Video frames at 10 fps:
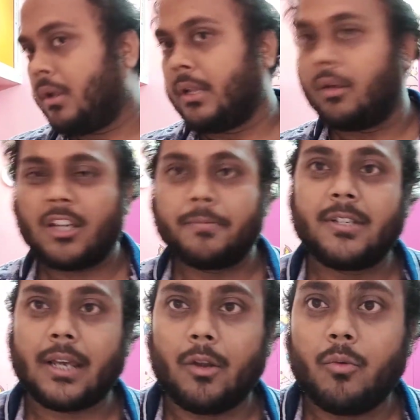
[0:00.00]
Now let me
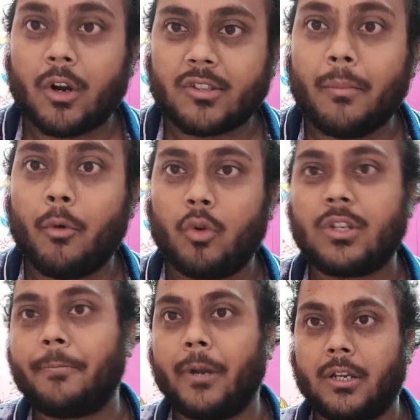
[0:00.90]
tell you what is the
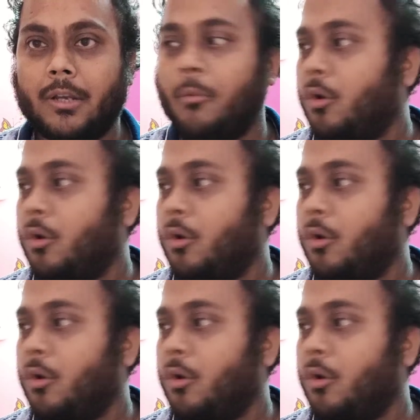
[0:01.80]
monotype printing.